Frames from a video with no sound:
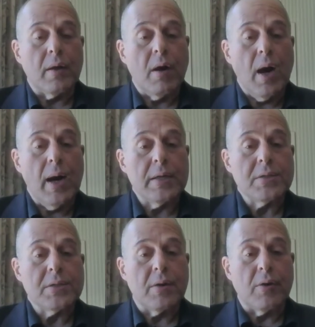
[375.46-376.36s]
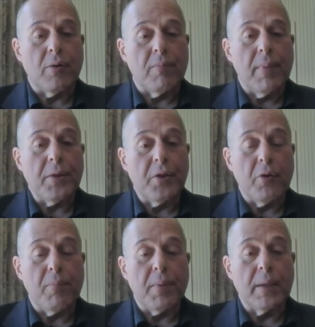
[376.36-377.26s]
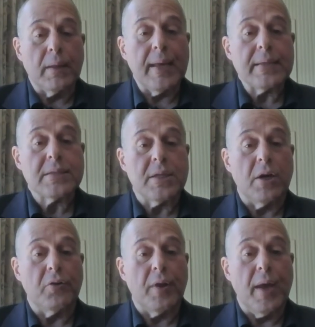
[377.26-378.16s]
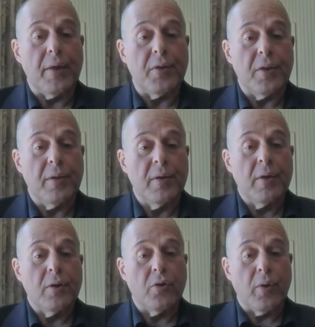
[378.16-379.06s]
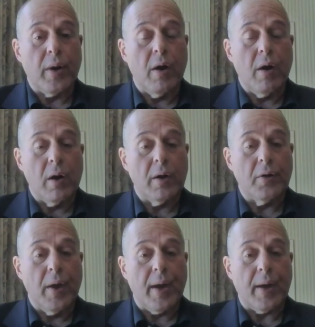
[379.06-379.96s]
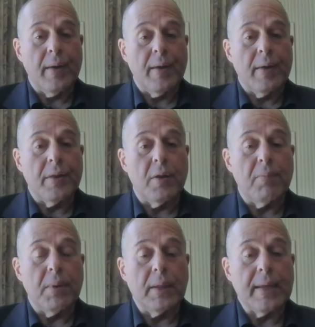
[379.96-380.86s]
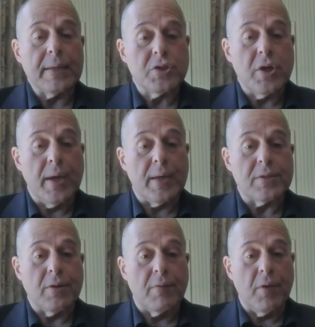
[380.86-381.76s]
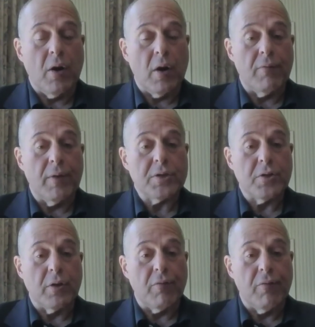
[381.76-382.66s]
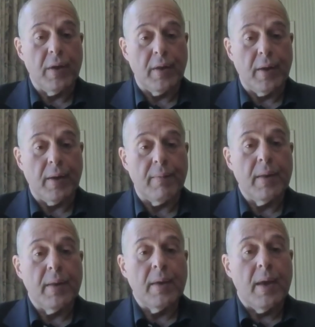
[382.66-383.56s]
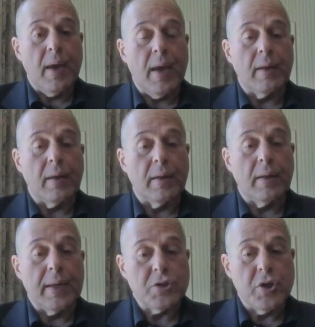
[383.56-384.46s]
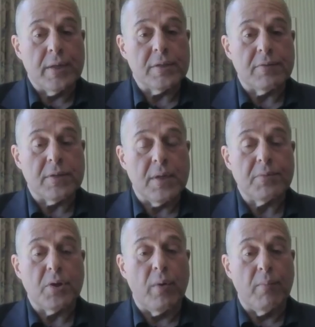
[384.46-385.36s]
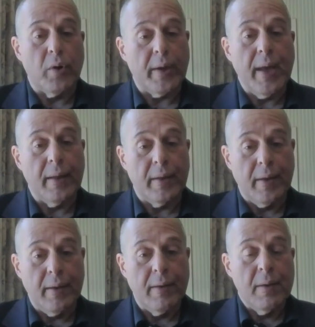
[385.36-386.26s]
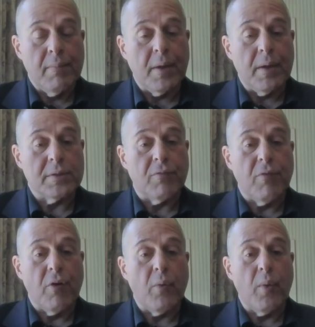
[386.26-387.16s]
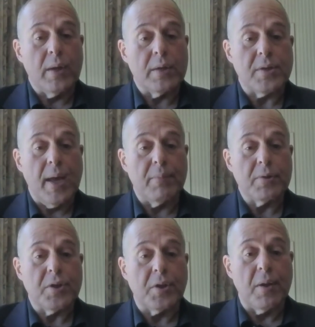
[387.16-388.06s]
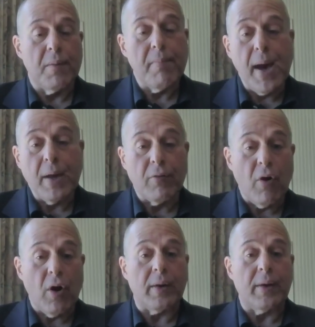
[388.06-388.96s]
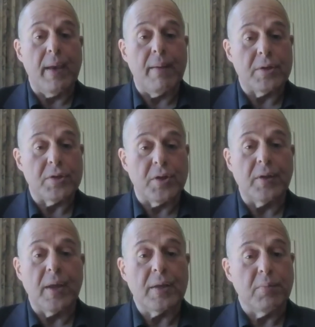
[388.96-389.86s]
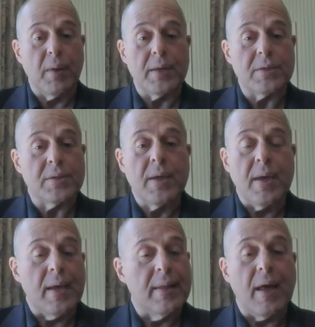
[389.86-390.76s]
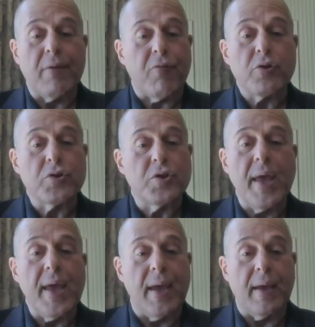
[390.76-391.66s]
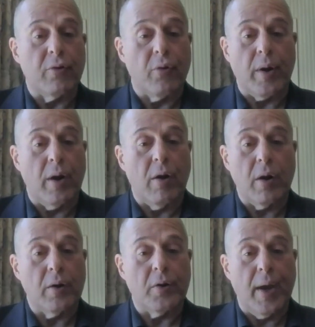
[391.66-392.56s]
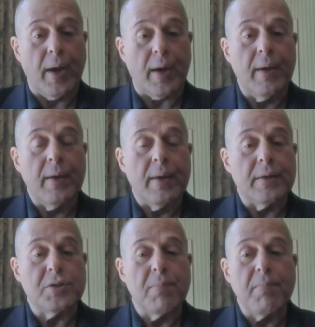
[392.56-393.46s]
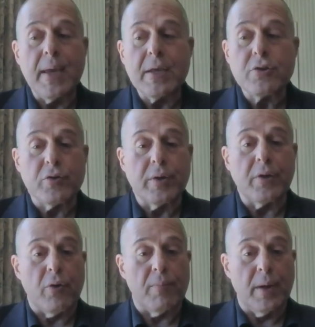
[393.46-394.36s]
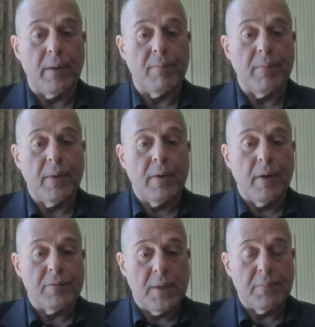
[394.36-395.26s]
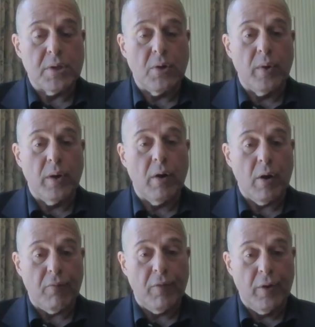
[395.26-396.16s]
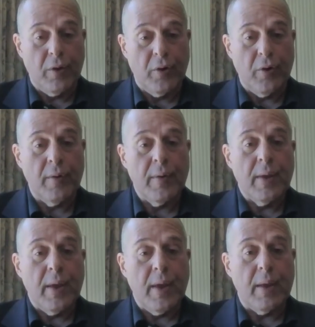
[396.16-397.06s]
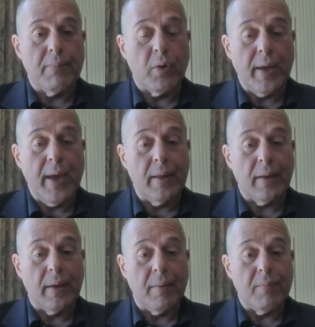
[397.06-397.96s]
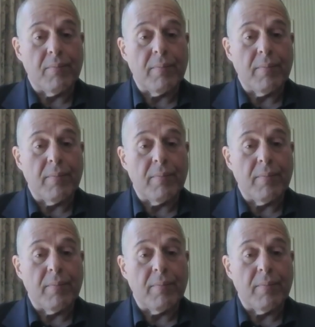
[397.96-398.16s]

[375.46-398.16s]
cause or make there be less cell death during a heart attack, there'd be less chance of the heart eventually failing and less chance of subsequent mortality, because it's very well established that the amount of heart damage that takes place in that first day during a heart attack is the major determinant of subsequent heart failure and mortality.